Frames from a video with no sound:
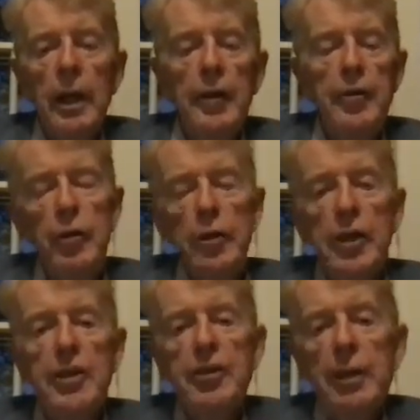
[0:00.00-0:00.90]
And so the
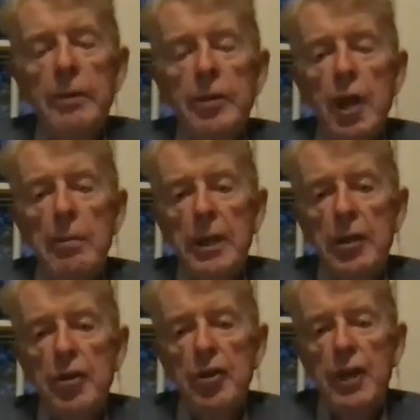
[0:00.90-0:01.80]
Chinese government is now
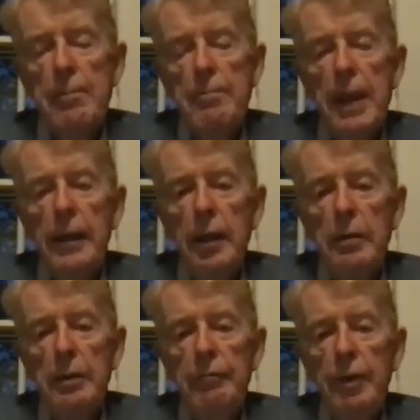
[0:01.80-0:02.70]
beginning to step back a
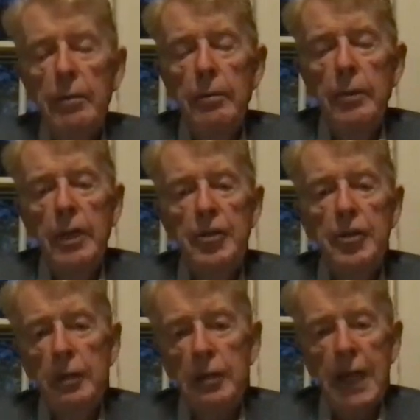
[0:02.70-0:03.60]
little bit from
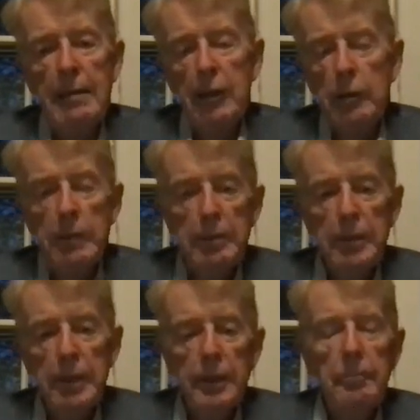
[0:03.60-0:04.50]
its climate
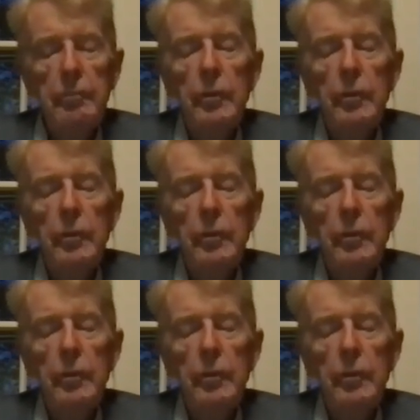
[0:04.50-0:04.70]
commitment